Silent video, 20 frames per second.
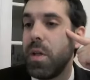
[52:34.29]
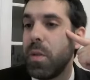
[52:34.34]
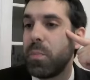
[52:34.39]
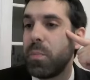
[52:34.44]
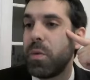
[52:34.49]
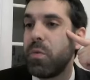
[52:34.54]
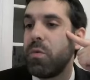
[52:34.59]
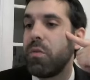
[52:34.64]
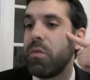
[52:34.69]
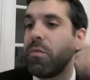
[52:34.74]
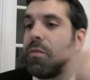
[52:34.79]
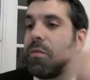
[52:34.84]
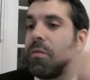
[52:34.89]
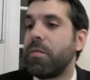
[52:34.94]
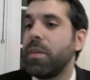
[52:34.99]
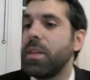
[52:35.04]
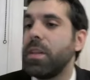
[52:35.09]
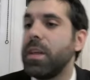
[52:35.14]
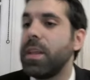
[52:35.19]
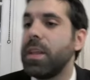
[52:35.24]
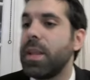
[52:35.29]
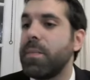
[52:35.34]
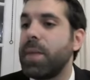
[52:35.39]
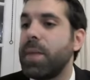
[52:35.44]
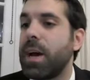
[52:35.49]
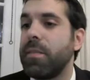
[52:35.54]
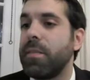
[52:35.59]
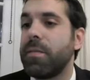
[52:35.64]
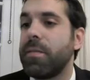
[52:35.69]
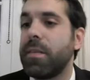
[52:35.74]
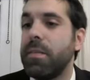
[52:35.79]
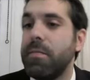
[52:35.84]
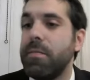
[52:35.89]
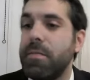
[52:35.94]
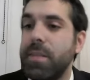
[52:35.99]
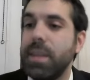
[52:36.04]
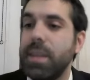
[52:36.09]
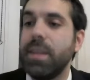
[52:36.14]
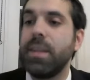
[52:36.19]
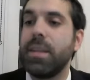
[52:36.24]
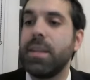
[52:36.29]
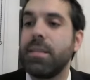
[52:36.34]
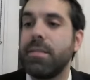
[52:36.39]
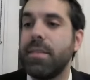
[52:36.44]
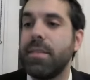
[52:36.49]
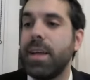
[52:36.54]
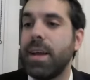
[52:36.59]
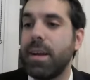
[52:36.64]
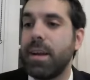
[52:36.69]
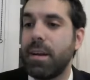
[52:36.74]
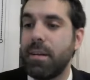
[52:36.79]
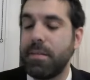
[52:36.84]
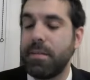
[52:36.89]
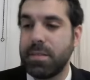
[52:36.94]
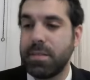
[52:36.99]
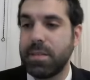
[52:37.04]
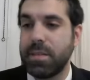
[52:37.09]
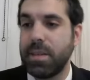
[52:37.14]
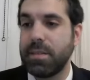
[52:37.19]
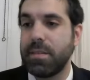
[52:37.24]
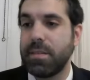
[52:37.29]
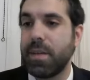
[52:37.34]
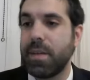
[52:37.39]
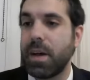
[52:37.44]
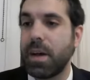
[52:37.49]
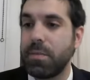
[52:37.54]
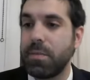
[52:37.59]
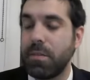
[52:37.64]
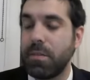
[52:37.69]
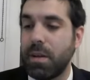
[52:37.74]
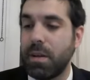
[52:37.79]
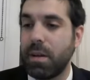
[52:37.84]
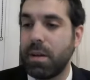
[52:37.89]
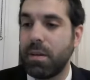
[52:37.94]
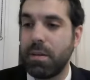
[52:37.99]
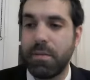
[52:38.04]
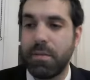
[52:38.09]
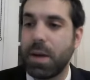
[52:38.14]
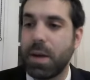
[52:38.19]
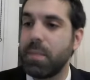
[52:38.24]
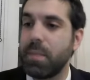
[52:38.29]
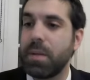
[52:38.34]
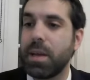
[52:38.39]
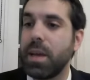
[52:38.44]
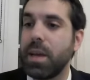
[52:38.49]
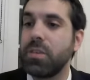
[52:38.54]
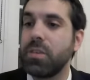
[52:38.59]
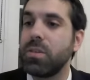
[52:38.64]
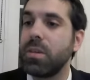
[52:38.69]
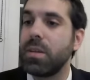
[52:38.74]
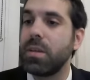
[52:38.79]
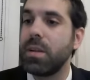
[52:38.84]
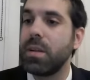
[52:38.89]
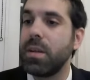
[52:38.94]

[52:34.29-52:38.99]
but we're fulfilling them out of convenience, not out of a sense of, ob of obligation.